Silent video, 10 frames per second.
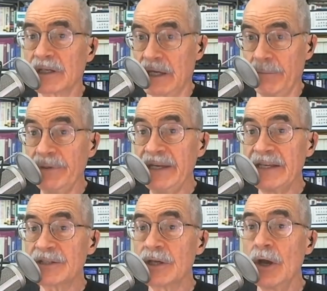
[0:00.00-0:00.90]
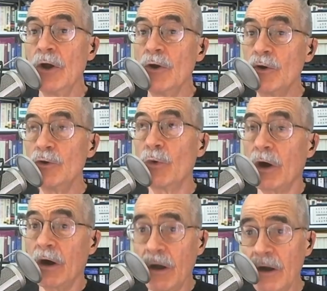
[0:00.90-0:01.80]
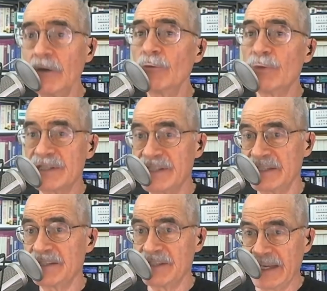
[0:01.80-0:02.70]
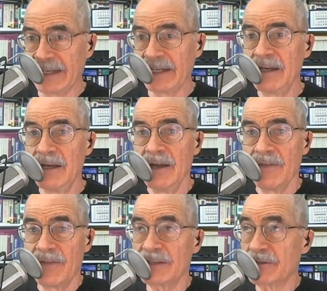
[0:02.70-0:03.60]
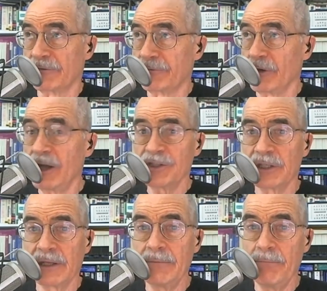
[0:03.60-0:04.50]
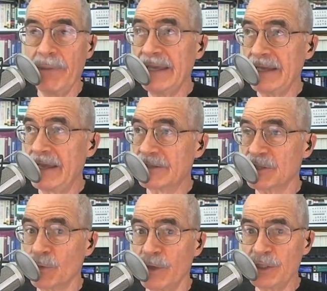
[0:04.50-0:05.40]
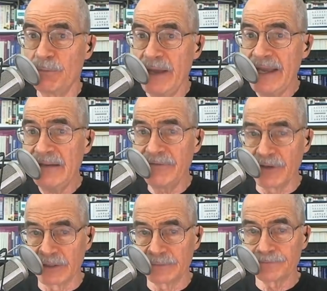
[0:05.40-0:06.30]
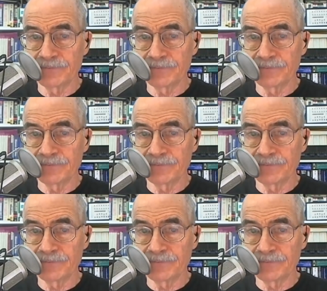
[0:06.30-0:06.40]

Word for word: companies who are resisting this fraudulent bait and switch behavior.